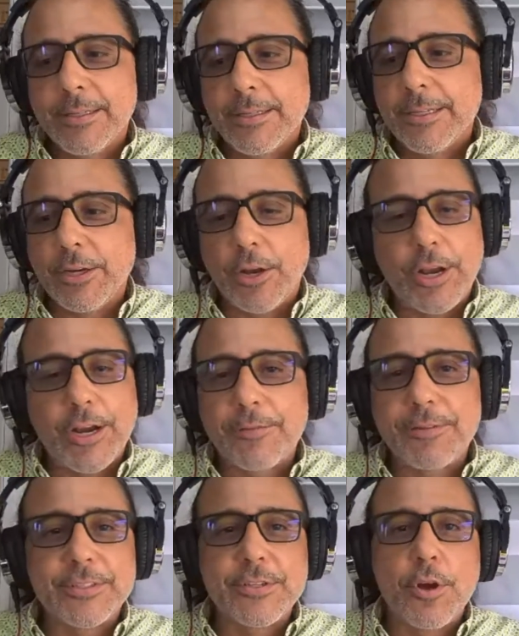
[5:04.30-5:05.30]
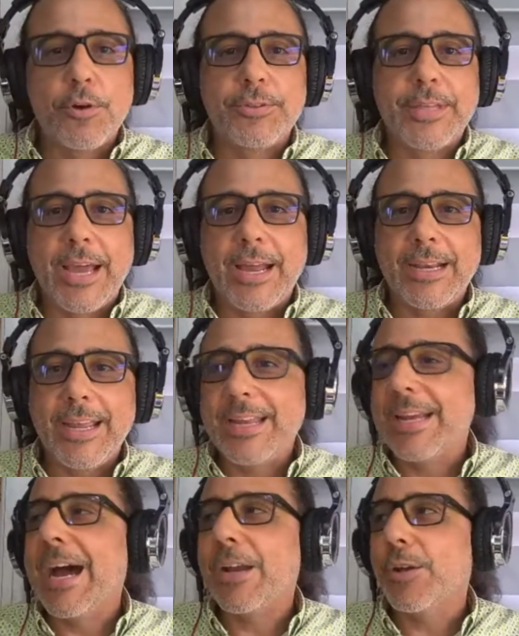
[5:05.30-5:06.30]
A lot of us know that. Hey,
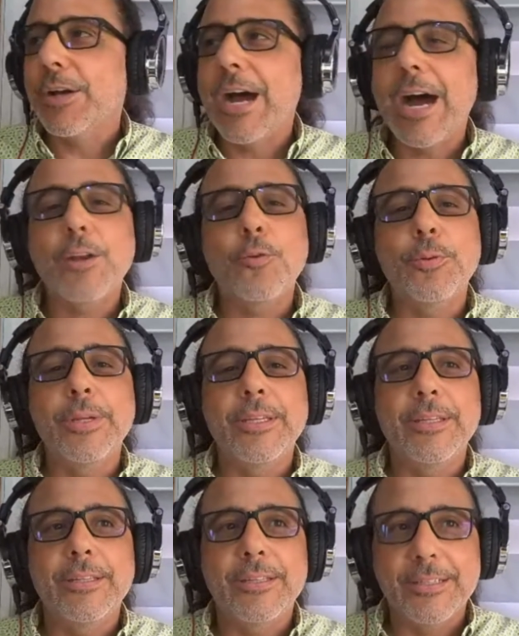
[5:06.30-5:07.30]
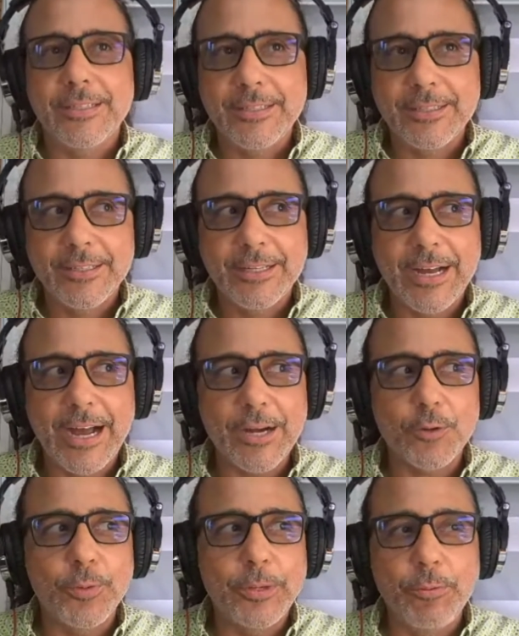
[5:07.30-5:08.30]
how do we
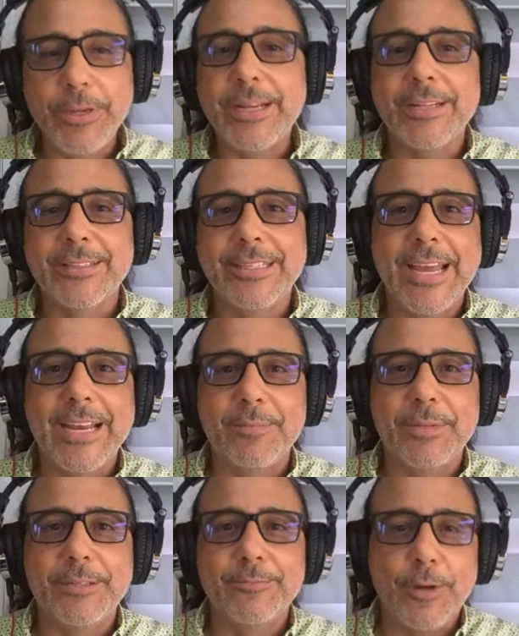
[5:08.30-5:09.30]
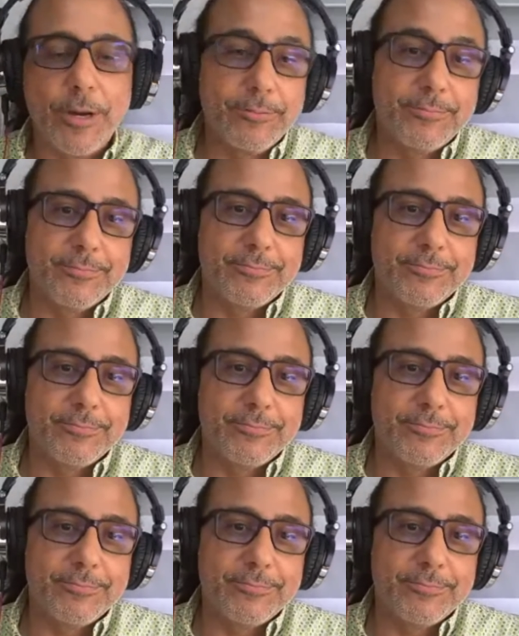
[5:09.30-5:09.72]
weaken the enemy? Well,